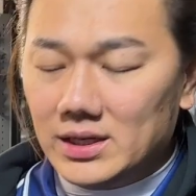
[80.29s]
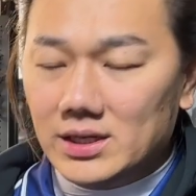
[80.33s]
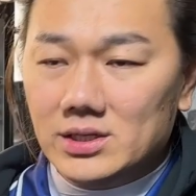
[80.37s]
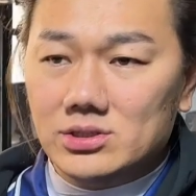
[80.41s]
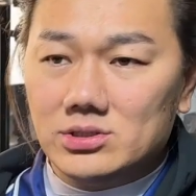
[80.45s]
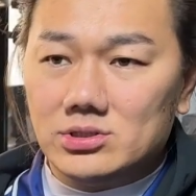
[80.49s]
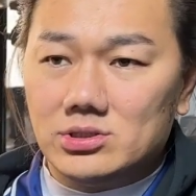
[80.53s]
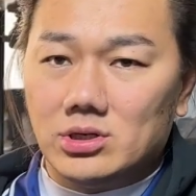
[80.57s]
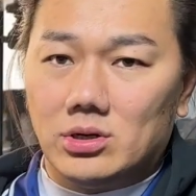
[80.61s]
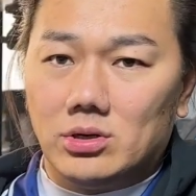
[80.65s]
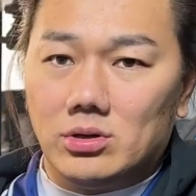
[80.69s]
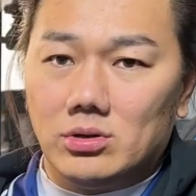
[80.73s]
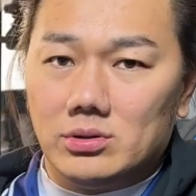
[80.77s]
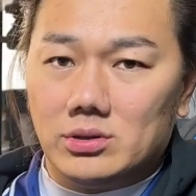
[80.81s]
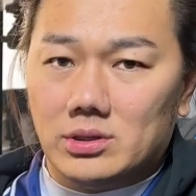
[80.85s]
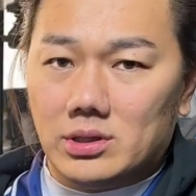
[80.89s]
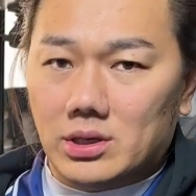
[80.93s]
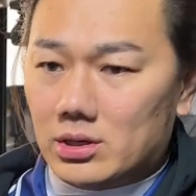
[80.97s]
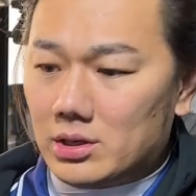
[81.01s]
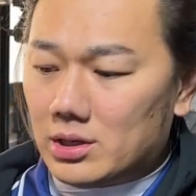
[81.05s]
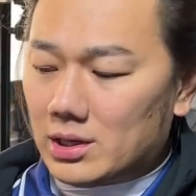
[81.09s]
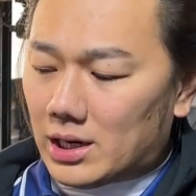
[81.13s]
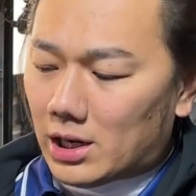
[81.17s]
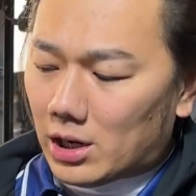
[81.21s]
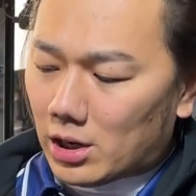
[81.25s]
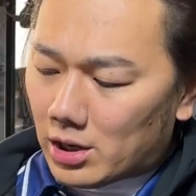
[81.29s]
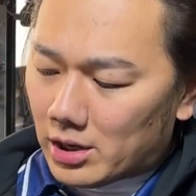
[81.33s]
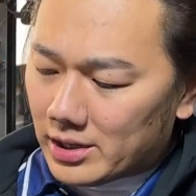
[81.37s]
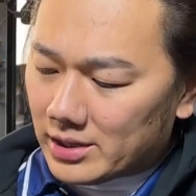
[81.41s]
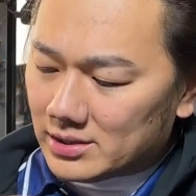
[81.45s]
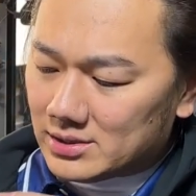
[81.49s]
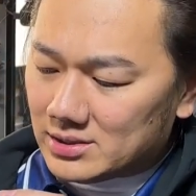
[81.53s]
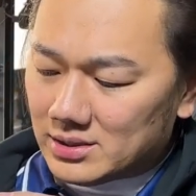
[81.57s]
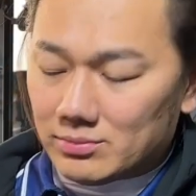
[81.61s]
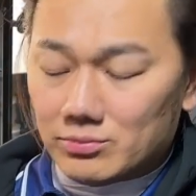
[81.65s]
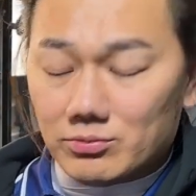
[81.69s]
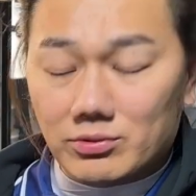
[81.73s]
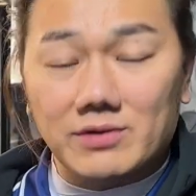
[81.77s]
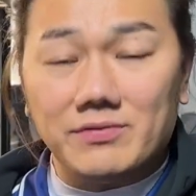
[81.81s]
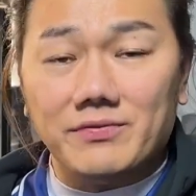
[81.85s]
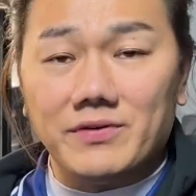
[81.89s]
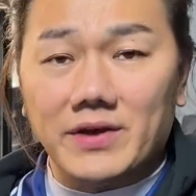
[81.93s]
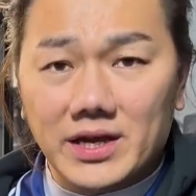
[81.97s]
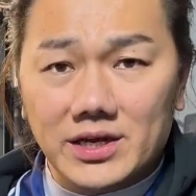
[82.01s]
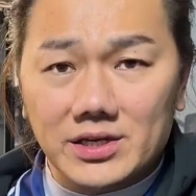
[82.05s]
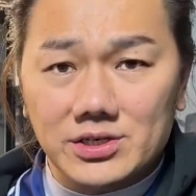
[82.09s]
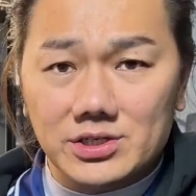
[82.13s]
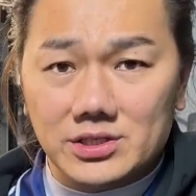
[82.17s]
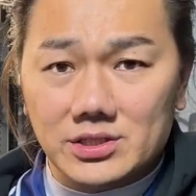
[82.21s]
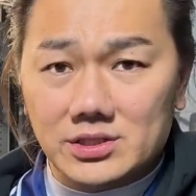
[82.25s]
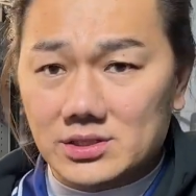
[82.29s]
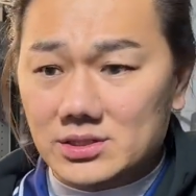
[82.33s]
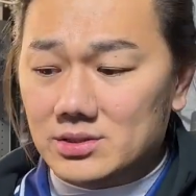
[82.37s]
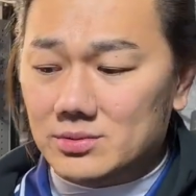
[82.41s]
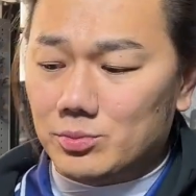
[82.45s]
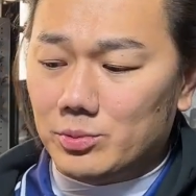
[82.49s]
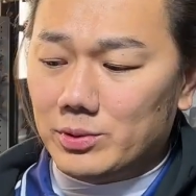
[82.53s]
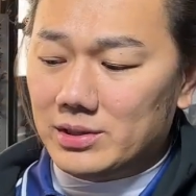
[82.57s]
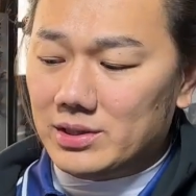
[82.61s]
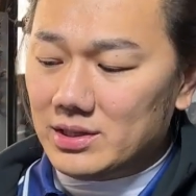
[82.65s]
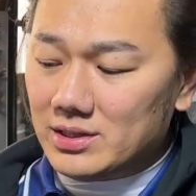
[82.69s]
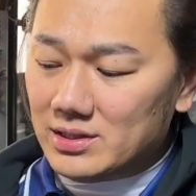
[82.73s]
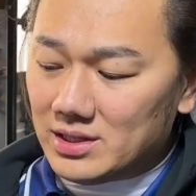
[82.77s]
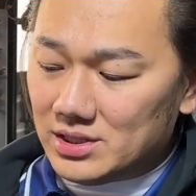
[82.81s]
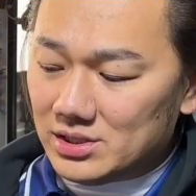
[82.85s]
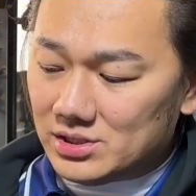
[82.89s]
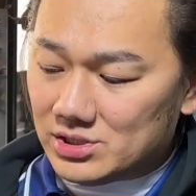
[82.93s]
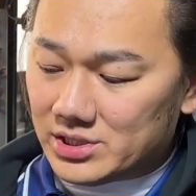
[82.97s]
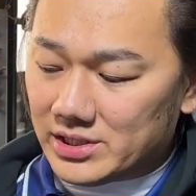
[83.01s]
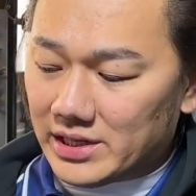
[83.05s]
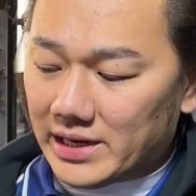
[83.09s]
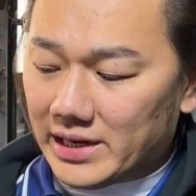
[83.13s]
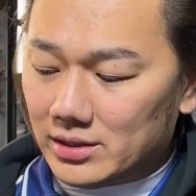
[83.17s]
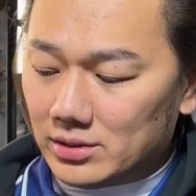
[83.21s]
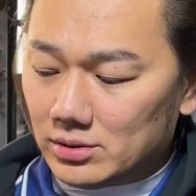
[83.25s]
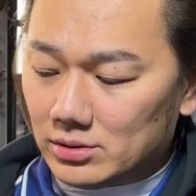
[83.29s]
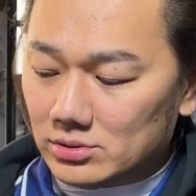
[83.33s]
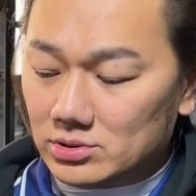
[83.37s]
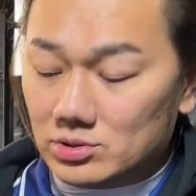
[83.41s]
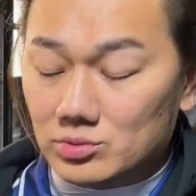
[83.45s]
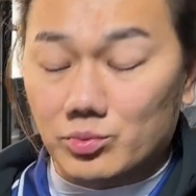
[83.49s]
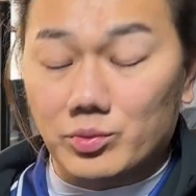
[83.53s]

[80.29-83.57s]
So there are some rough edges within these channels,